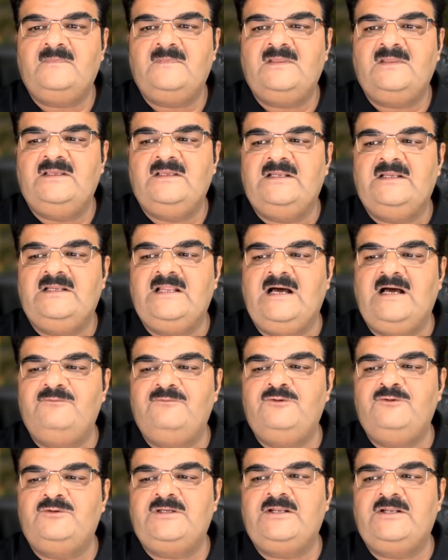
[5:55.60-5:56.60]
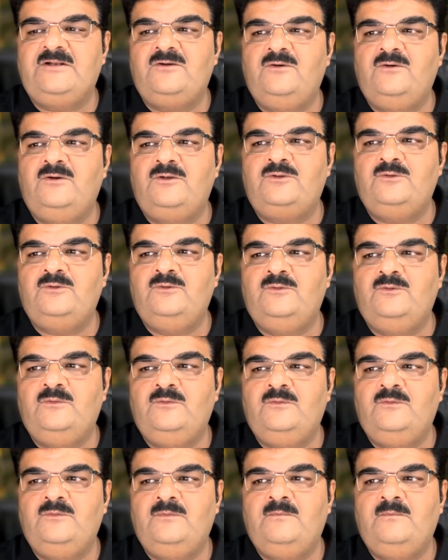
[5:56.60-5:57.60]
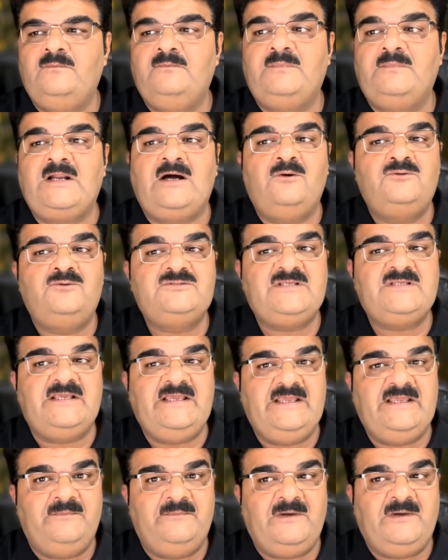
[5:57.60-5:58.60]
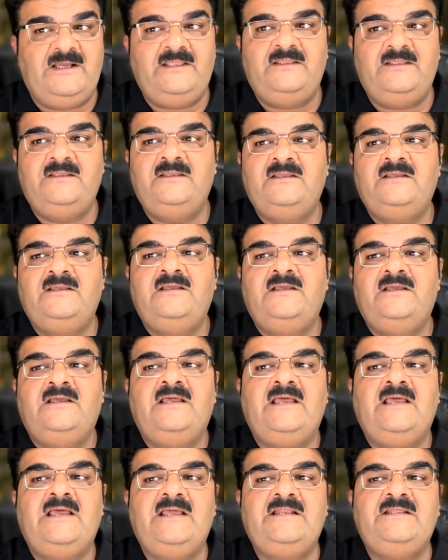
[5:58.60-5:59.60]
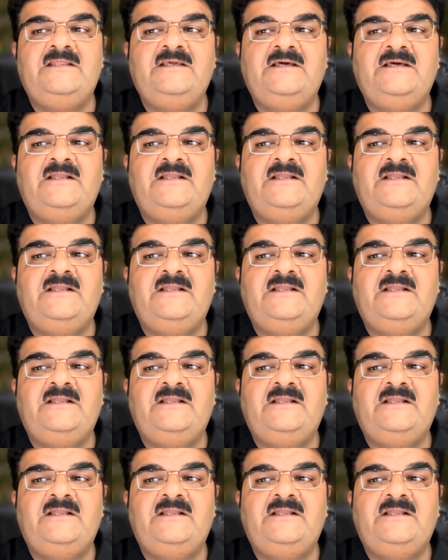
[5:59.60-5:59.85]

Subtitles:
Now you can go to browse AMI, and here you